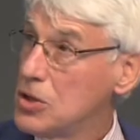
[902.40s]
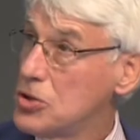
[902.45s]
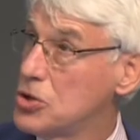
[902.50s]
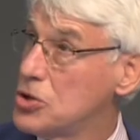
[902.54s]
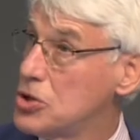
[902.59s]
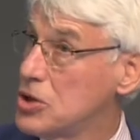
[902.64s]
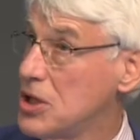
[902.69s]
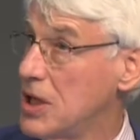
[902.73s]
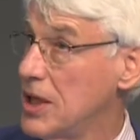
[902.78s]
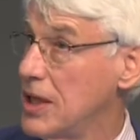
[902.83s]
to
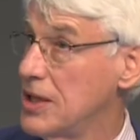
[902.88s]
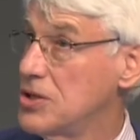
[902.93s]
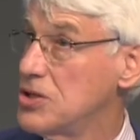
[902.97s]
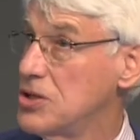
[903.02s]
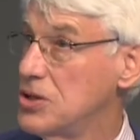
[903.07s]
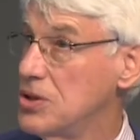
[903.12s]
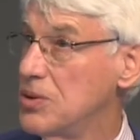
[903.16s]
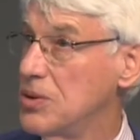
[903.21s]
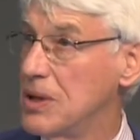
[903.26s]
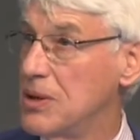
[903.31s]
try
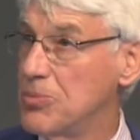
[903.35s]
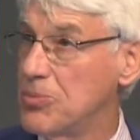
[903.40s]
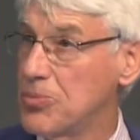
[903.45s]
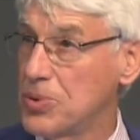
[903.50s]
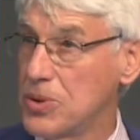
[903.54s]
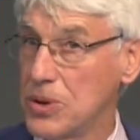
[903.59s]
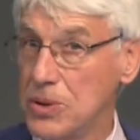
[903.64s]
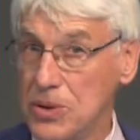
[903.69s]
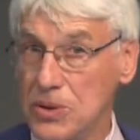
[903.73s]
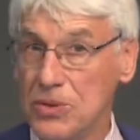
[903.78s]
to
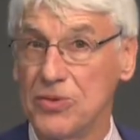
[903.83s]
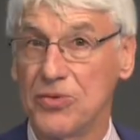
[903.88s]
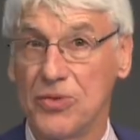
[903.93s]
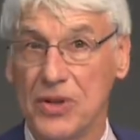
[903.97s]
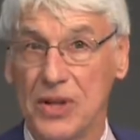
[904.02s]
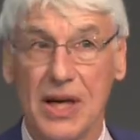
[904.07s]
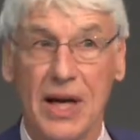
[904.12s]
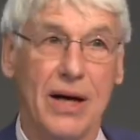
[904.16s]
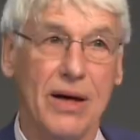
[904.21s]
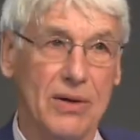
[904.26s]

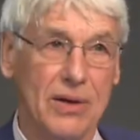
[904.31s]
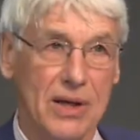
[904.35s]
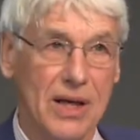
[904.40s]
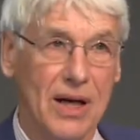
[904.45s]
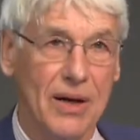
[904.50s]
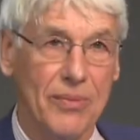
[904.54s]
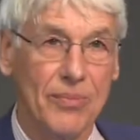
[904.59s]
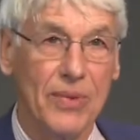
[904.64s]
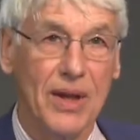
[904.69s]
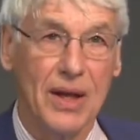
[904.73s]
improve the
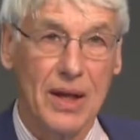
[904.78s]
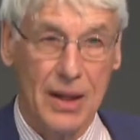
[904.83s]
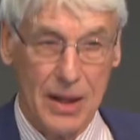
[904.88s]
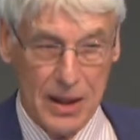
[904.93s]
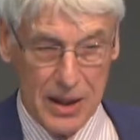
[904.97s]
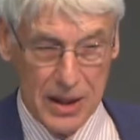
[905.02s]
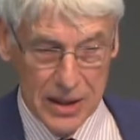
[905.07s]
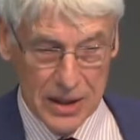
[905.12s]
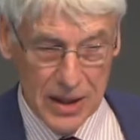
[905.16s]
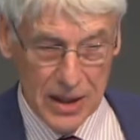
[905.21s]
outcome
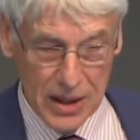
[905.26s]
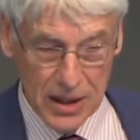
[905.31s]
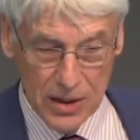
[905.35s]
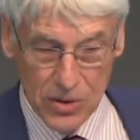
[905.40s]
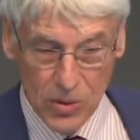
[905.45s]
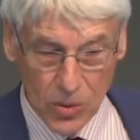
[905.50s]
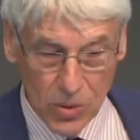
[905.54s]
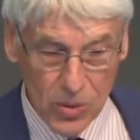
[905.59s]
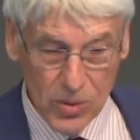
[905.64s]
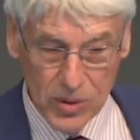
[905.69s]

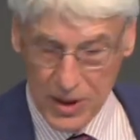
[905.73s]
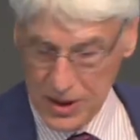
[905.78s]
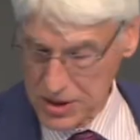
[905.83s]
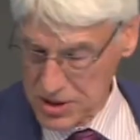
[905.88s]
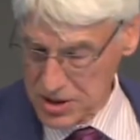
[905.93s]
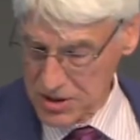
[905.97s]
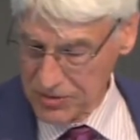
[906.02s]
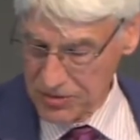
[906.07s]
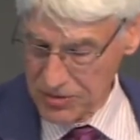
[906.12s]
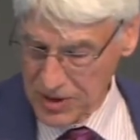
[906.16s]
in all
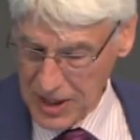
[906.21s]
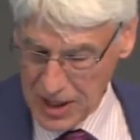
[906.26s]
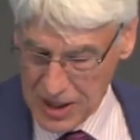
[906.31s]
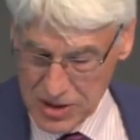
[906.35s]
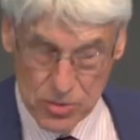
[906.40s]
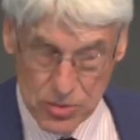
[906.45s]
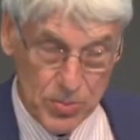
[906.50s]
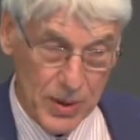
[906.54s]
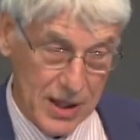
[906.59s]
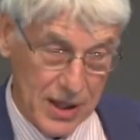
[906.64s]
these different
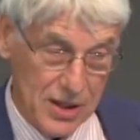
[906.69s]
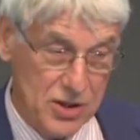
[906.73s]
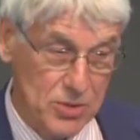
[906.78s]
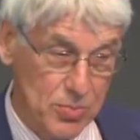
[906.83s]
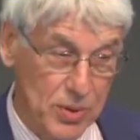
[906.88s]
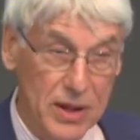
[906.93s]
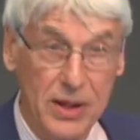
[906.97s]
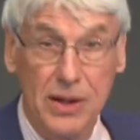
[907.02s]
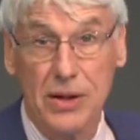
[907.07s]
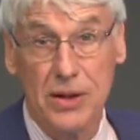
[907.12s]

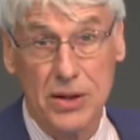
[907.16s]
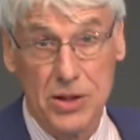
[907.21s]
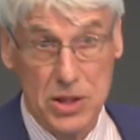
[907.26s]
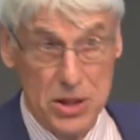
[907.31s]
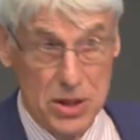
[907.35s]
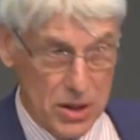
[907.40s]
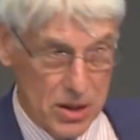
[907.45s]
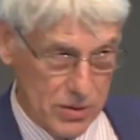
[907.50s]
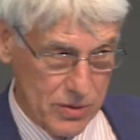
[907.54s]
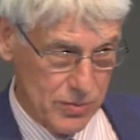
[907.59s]
aspects, but
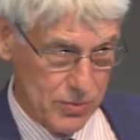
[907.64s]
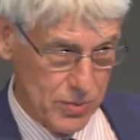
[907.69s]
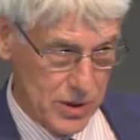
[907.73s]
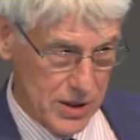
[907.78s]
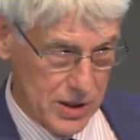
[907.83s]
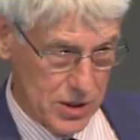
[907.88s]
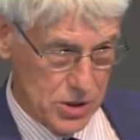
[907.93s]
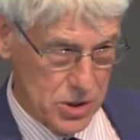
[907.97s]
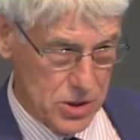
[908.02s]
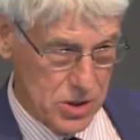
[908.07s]
there's a lot of
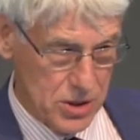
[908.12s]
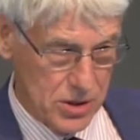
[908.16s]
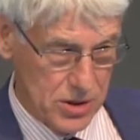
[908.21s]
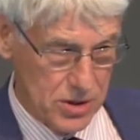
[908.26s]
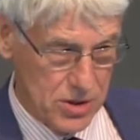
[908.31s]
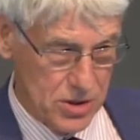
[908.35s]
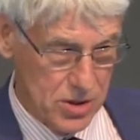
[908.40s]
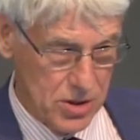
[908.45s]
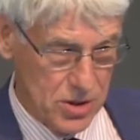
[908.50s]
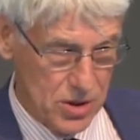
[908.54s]
work
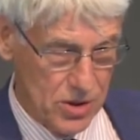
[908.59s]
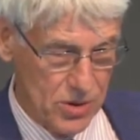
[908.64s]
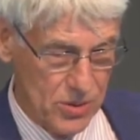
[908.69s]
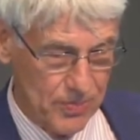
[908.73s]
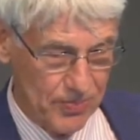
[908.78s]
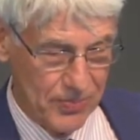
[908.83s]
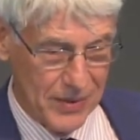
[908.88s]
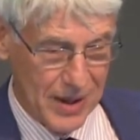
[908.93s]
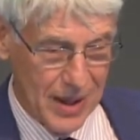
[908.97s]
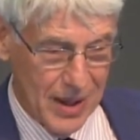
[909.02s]
still to do.
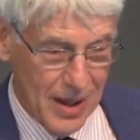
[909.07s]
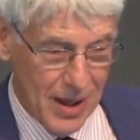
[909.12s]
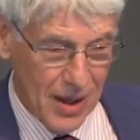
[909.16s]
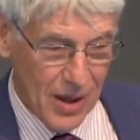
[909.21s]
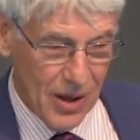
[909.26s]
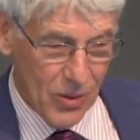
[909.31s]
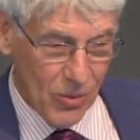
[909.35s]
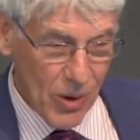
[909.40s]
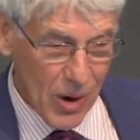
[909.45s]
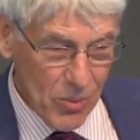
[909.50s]

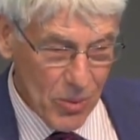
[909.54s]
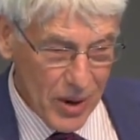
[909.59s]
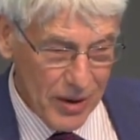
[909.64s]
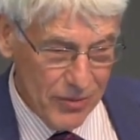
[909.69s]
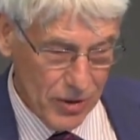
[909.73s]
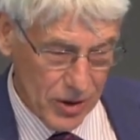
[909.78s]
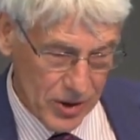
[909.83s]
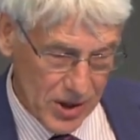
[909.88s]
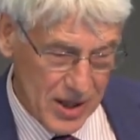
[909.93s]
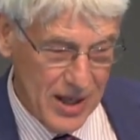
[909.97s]
One way
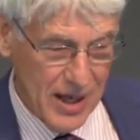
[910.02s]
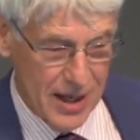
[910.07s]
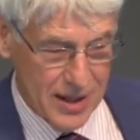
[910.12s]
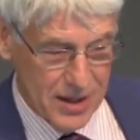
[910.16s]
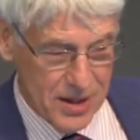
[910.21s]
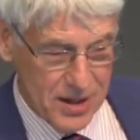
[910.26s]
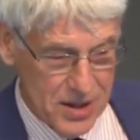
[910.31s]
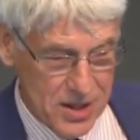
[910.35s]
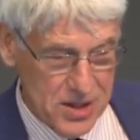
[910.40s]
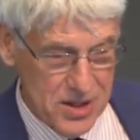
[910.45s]
of looking
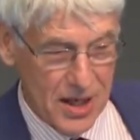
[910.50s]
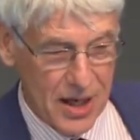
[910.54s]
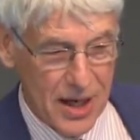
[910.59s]
at it is